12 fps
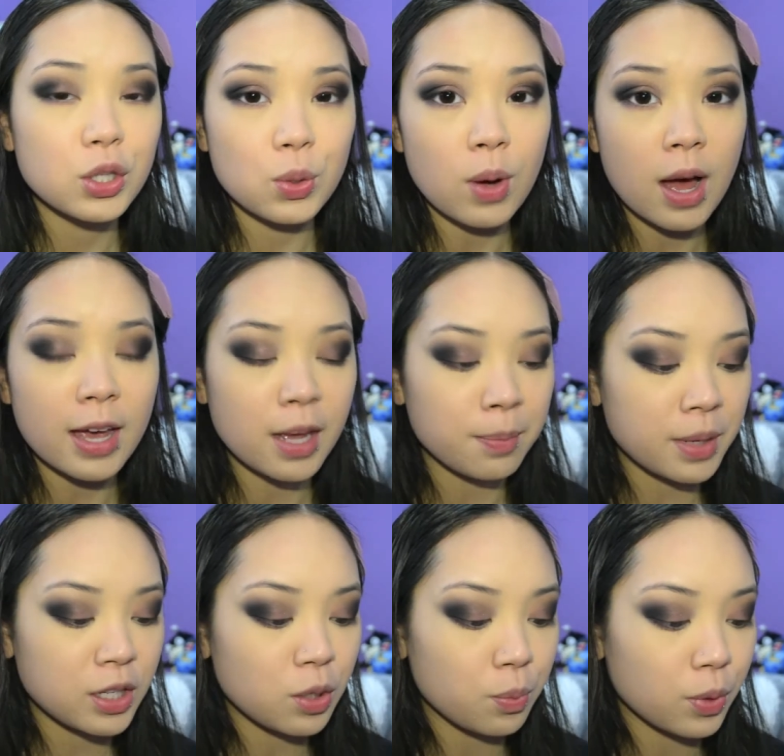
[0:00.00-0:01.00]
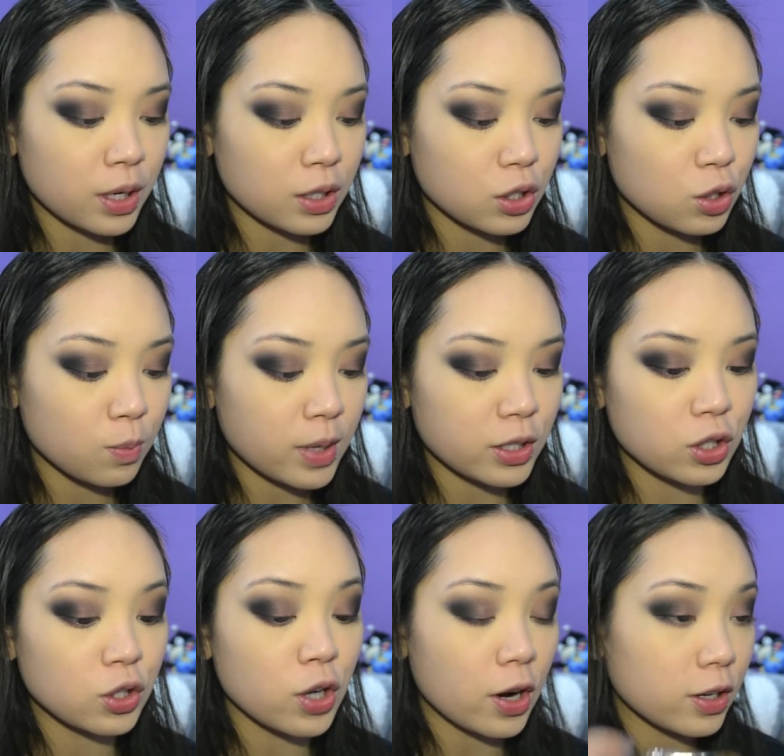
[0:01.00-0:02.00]
too high up and you bring too
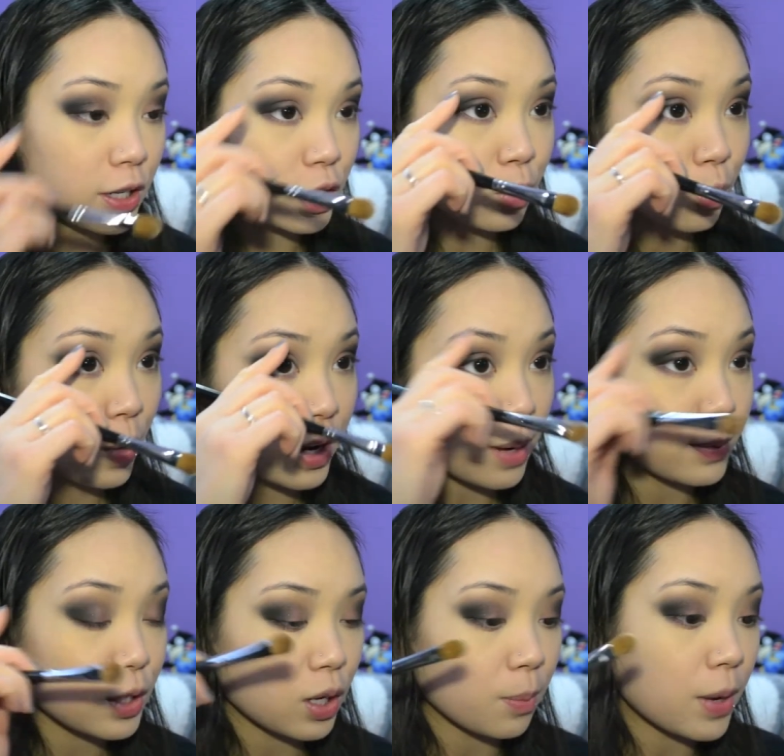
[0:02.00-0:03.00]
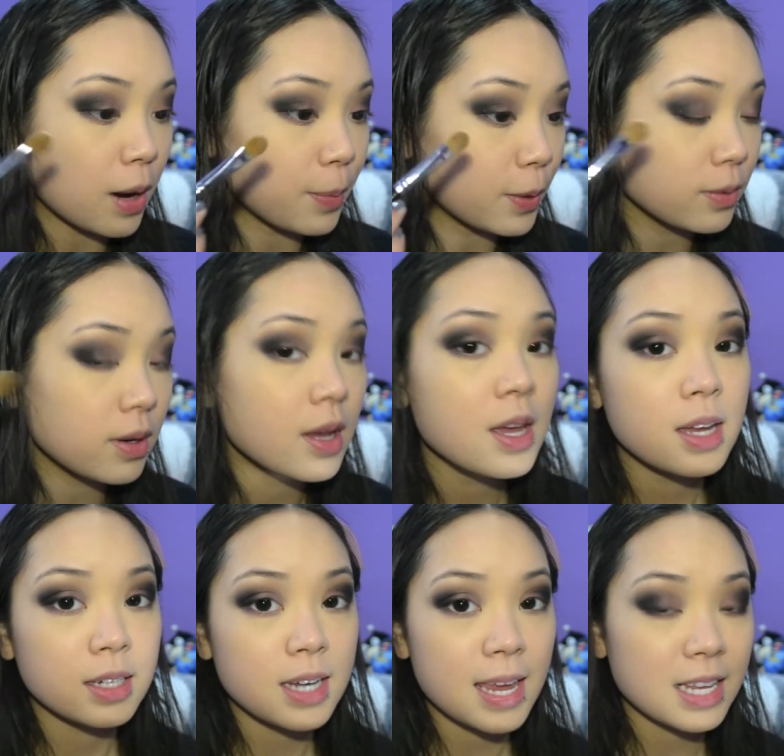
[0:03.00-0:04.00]
much darkness right up to your brow bone,
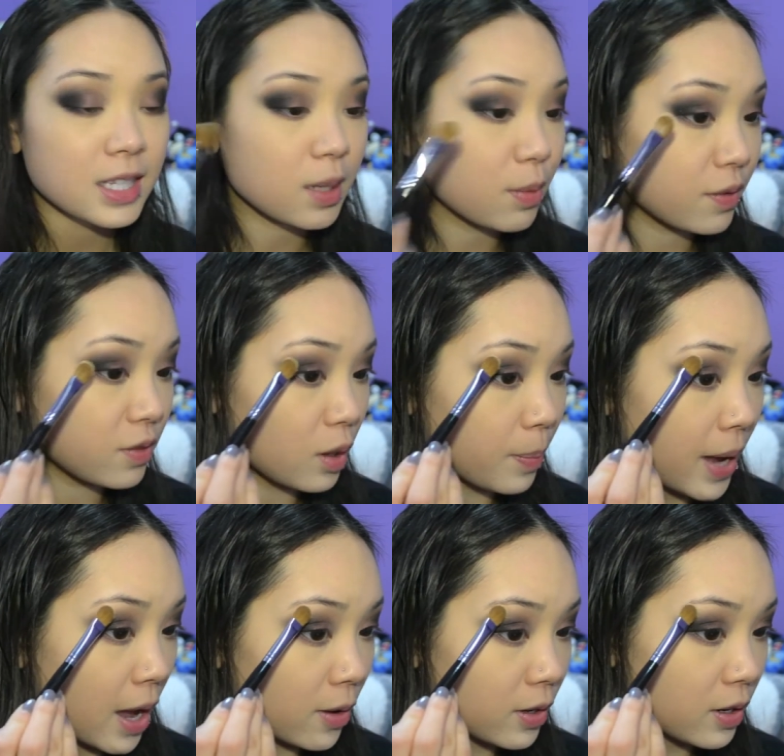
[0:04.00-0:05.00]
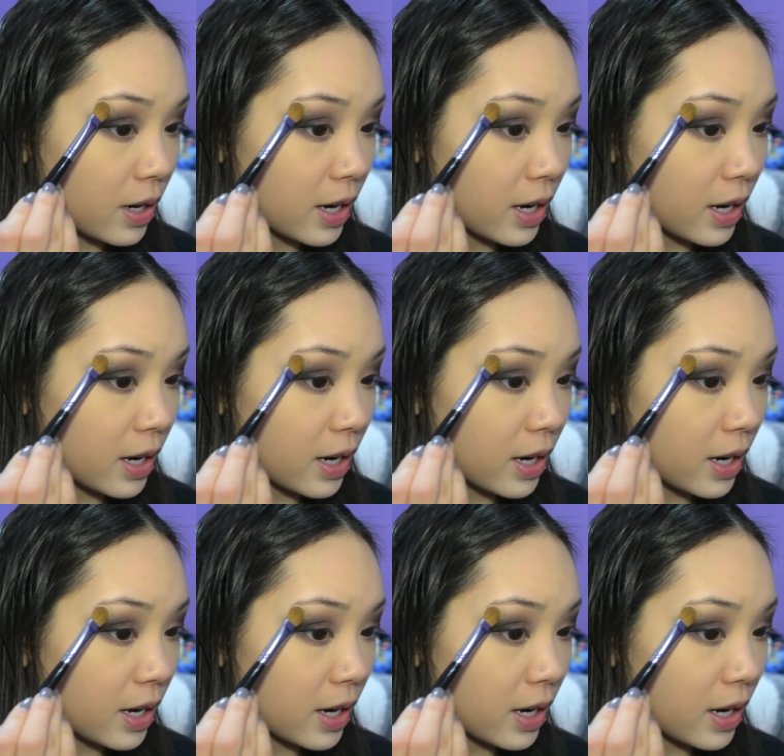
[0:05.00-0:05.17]
take some of your powder